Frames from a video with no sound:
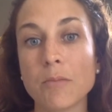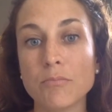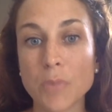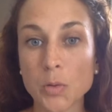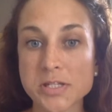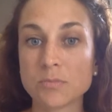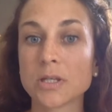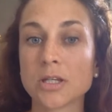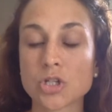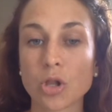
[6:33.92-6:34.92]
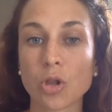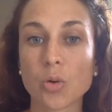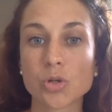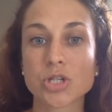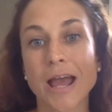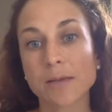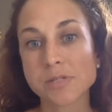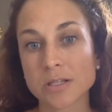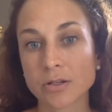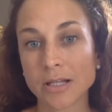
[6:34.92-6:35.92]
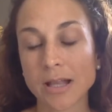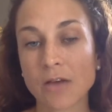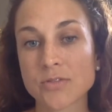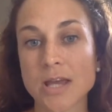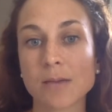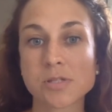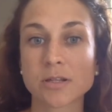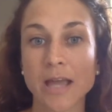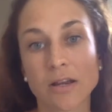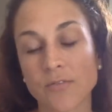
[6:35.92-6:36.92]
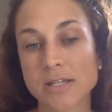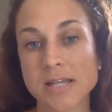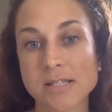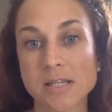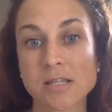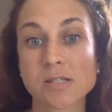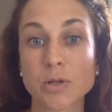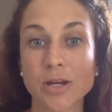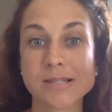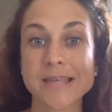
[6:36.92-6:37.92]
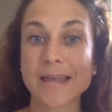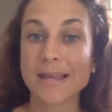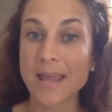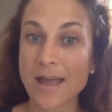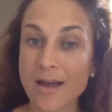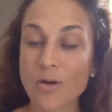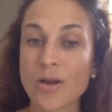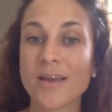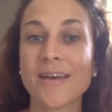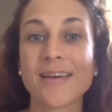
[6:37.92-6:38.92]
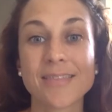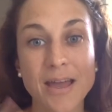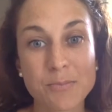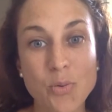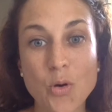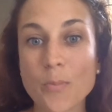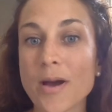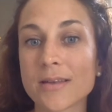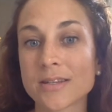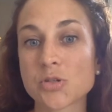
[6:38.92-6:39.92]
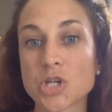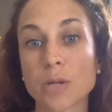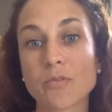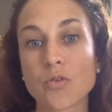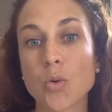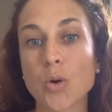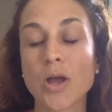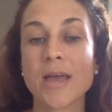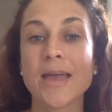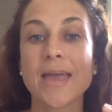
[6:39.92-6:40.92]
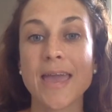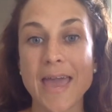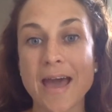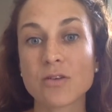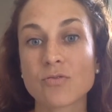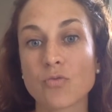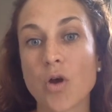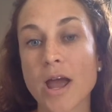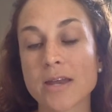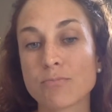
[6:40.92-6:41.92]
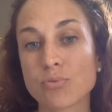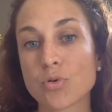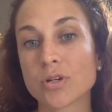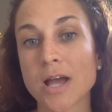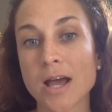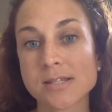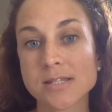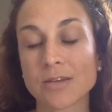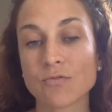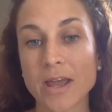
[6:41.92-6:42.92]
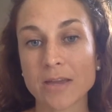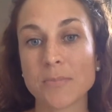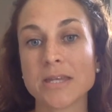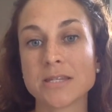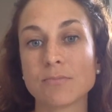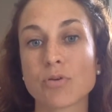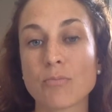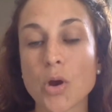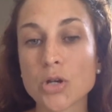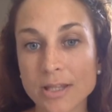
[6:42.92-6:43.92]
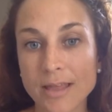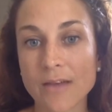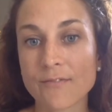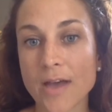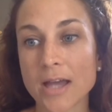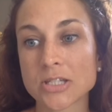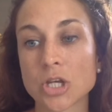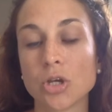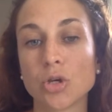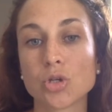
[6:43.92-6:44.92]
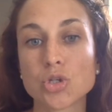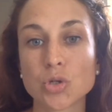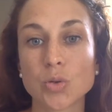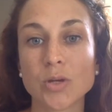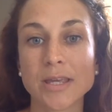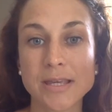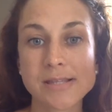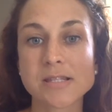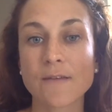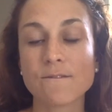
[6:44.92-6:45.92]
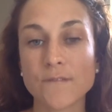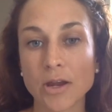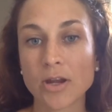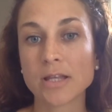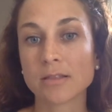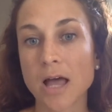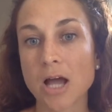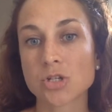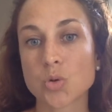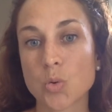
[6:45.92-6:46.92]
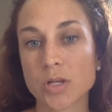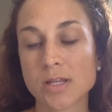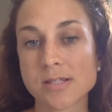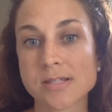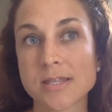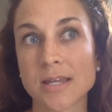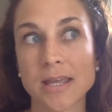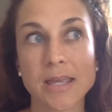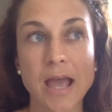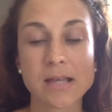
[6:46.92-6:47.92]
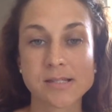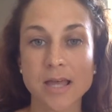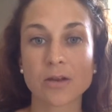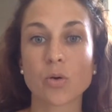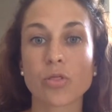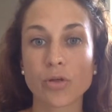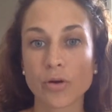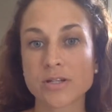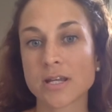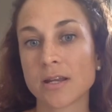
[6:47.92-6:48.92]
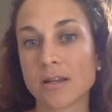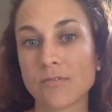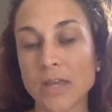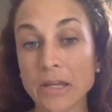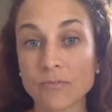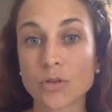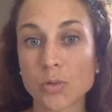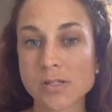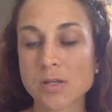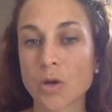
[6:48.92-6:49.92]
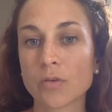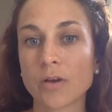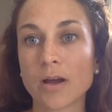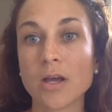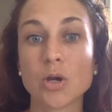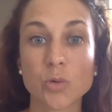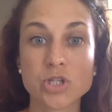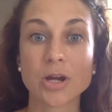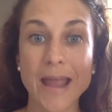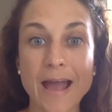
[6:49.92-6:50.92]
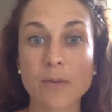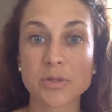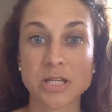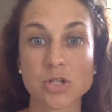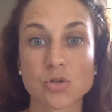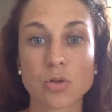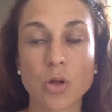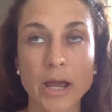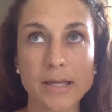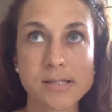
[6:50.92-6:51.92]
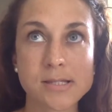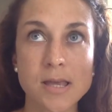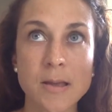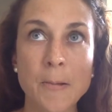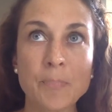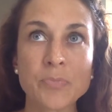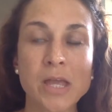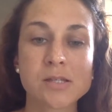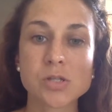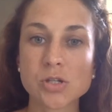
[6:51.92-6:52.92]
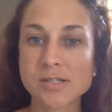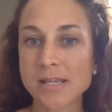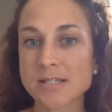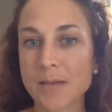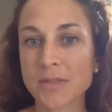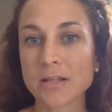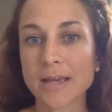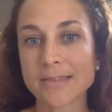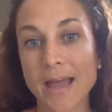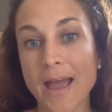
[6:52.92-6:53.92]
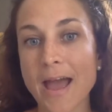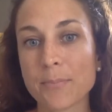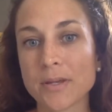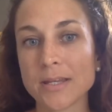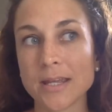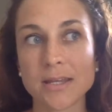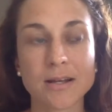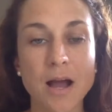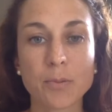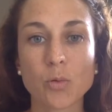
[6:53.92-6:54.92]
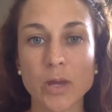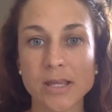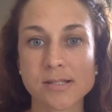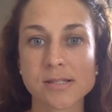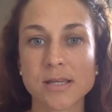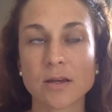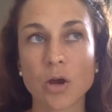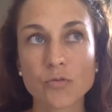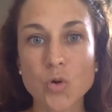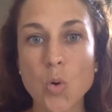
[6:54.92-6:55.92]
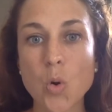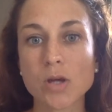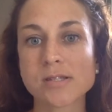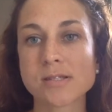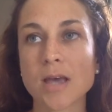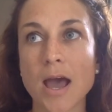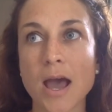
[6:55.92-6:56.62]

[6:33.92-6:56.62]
multi-million-dollar launch. Absolutely loved it, absolutely had a fantastic experience. And now that important part that I was showing before, outright broadcasting, recommending, promoting that fact to his very large audience that he has that authoritative influence over, which are our potential clients. So you see something like that happen in a couple of weeks. Of course,